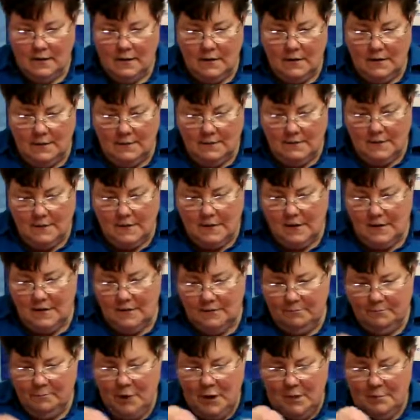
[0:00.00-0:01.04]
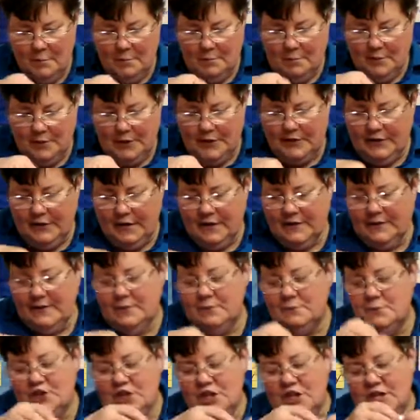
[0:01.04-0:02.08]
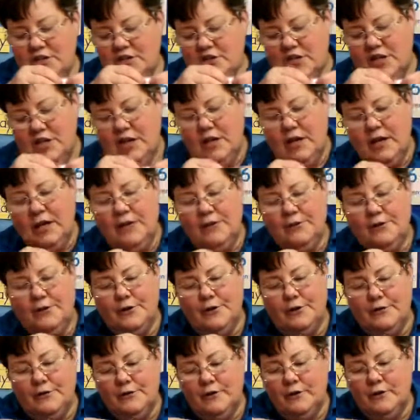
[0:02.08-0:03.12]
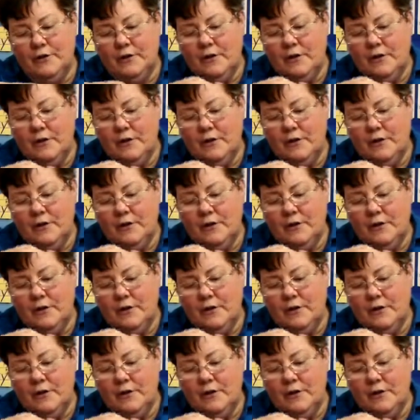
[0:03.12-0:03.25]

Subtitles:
Oh, probably because I'm changing colors,